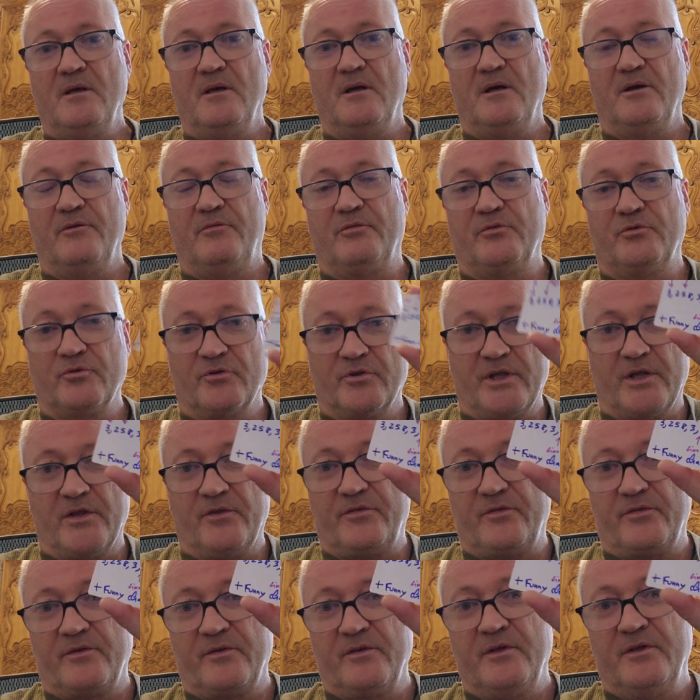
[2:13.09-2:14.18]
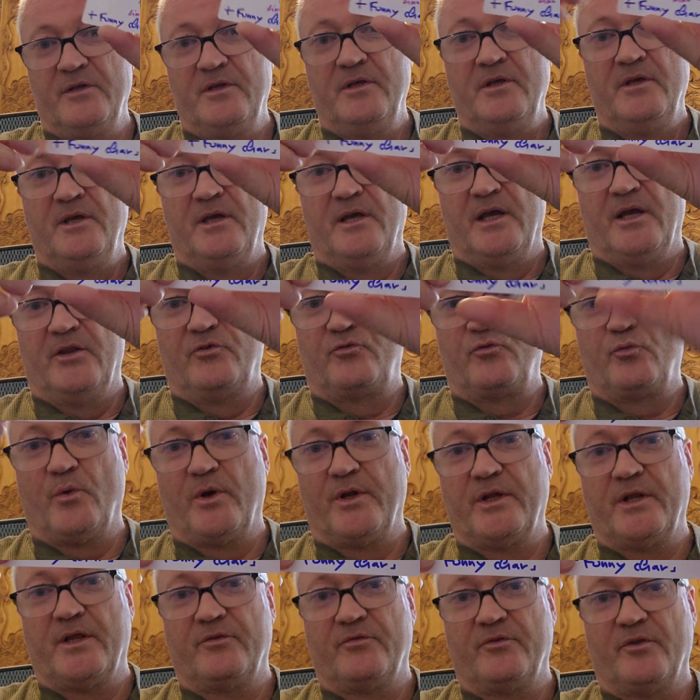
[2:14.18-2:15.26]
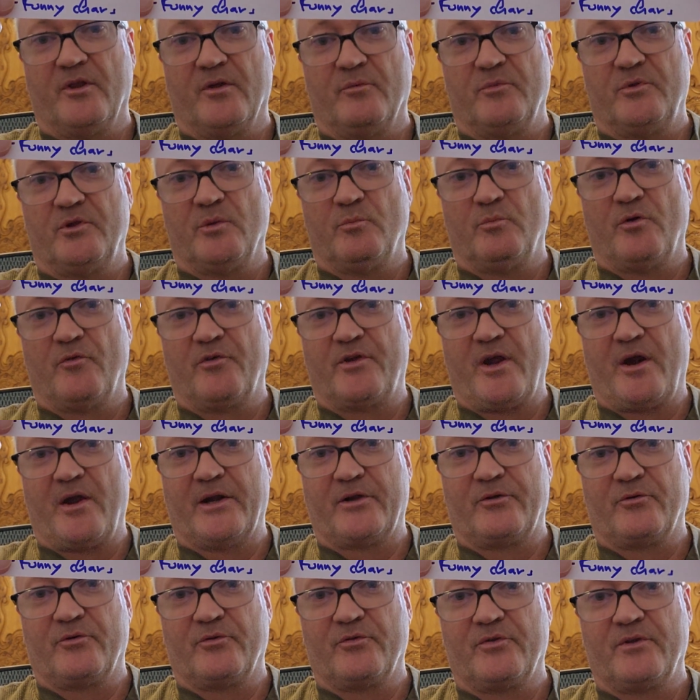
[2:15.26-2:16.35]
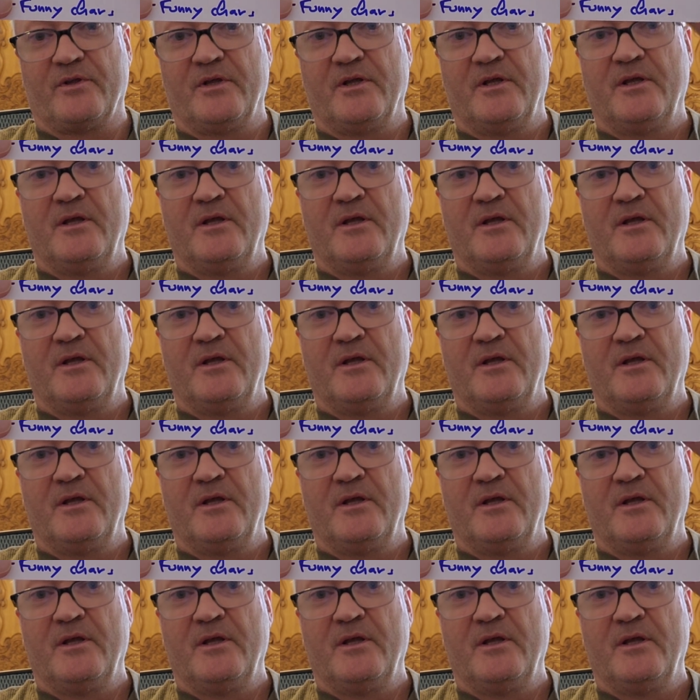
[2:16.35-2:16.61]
if you do this, and 20 is the number of characters,